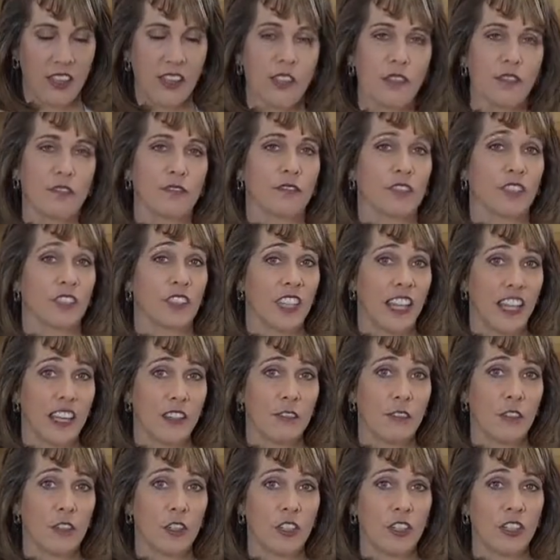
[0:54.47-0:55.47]
the
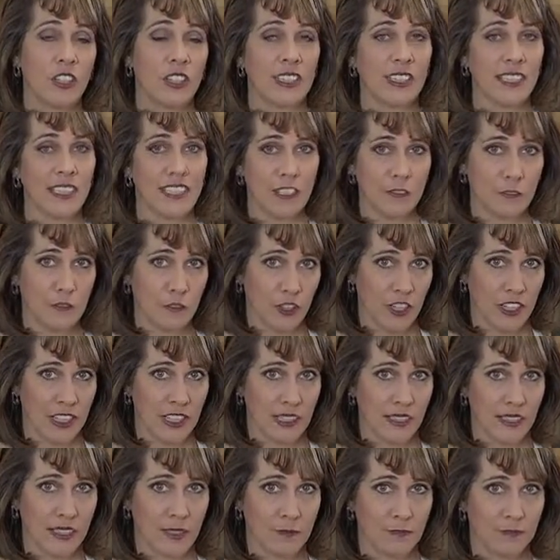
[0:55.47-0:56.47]
flavor
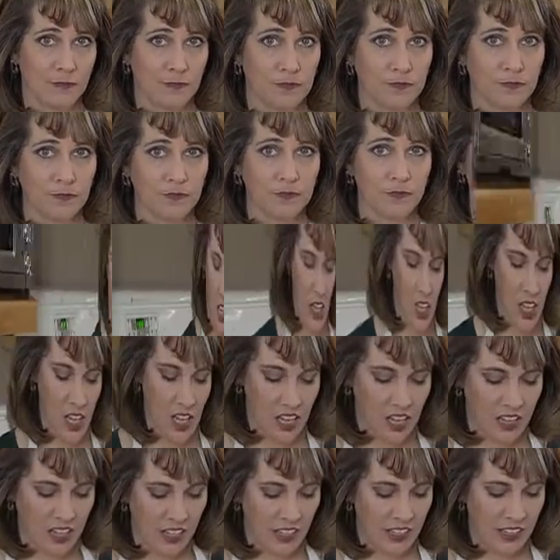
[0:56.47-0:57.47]
difference.
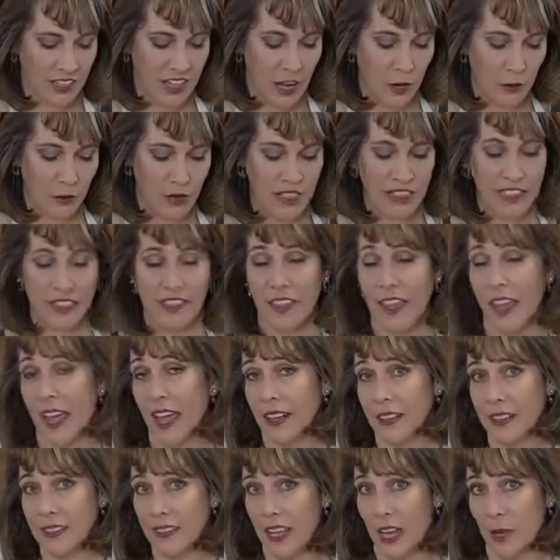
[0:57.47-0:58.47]
Now,
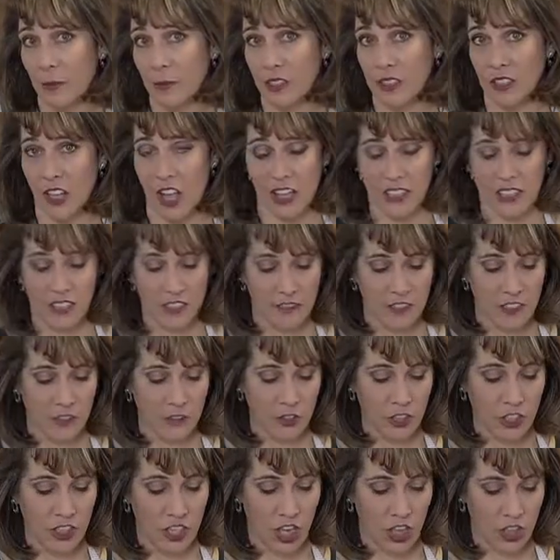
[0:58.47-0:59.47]
eggs come in lots of
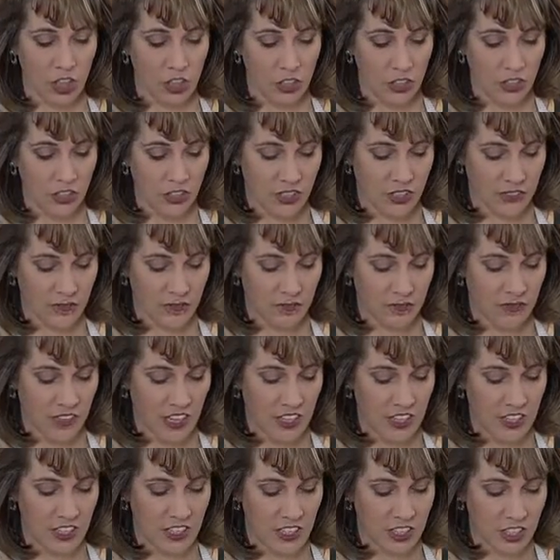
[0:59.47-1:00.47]
different colors.
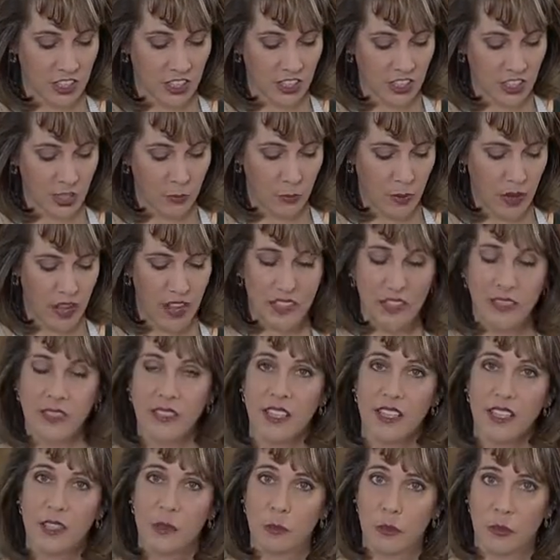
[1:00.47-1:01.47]
It just
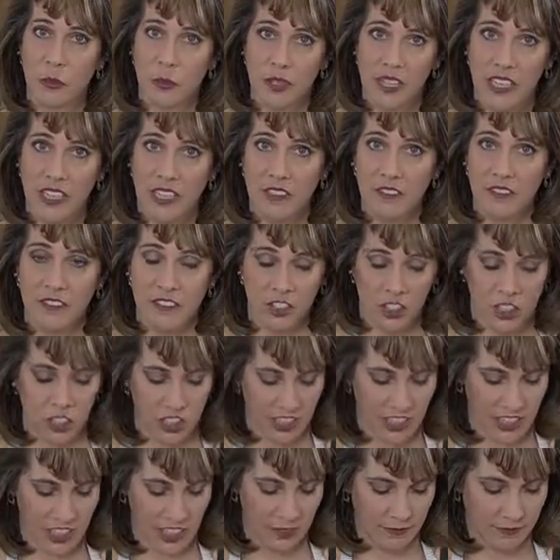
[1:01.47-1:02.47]
depends on the breed of the
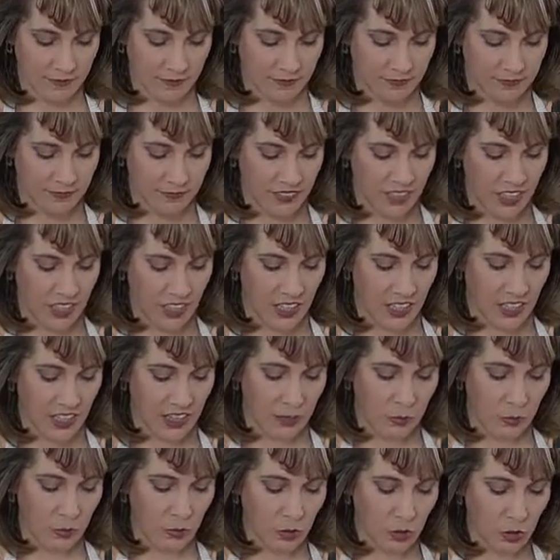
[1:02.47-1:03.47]
chicken.
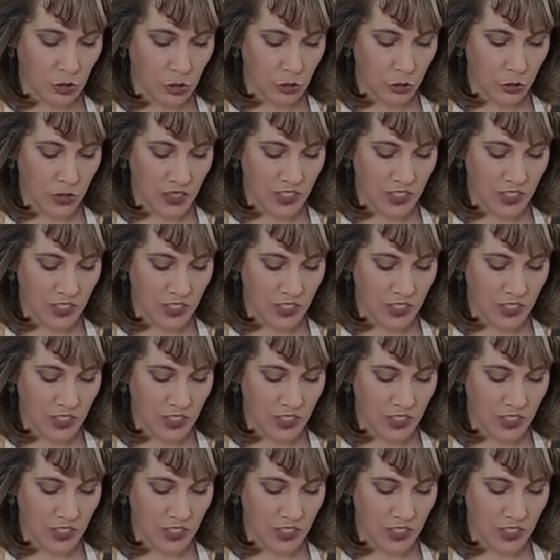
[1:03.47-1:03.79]
The blue